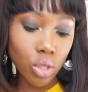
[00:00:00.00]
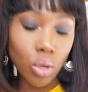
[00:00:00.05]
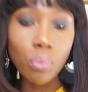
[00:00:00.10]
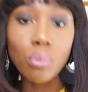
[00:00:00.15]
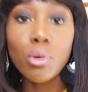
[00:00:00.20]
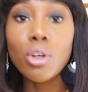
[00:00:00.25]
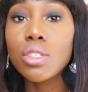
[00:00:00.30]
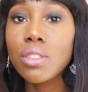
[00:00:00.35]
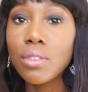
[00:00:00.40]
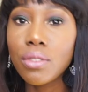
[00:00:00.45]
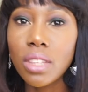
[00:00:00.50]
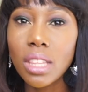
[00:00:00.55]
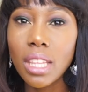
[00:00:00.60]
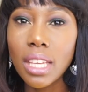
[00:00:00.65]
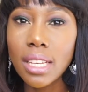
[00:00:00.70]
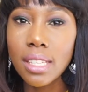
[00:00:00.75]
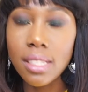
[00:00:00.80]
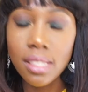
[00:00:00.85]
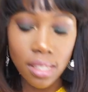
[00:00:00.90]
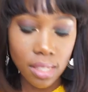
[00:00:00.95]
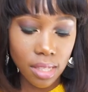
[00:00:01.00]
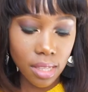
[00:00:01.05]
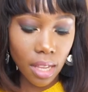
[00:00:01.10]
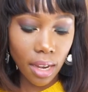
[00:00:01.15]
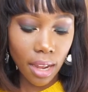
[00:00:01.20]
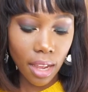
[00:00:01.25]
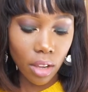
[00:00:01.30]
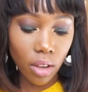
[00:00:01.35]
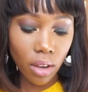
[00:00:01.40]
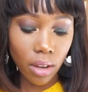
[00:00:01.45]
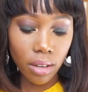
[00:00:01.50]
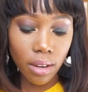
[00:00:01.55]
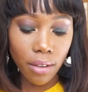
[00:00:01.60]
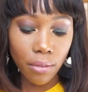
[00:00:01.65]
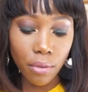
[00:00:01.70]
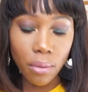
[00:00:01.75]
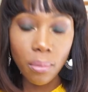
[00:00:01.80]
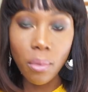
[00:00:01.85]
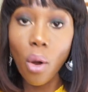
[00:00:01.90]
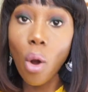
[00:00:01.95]
So most of the things that I got
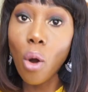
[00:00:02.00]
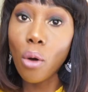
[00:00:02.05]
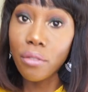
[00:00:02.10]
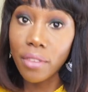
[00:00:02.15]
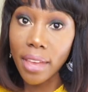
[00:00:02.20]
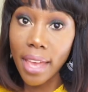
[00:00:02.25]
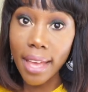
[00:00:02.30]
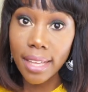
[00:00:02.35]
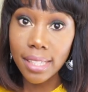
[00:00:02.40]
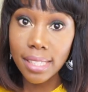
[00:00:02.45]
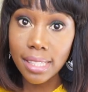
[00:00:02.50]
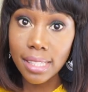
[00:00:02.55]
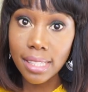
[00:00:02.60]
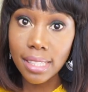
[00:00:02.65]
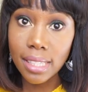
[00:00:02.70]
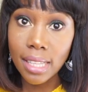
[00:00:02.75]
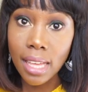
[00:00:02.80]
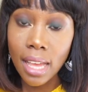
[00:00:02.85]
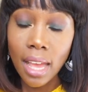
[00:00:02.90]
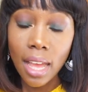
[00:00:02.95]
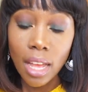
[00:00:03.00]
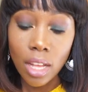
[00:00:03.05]
are from OVS.